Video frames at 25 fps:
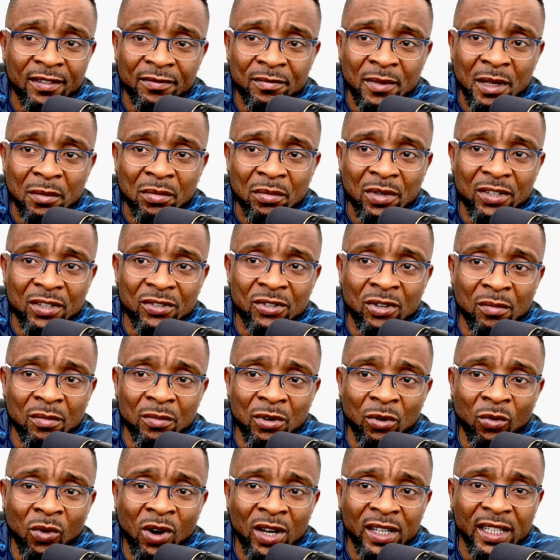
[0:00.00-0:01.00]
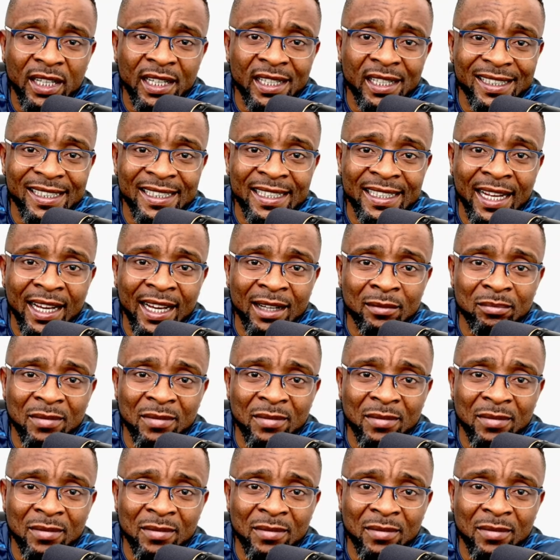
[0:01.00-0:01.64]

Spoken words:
maybe it's going to be one Indian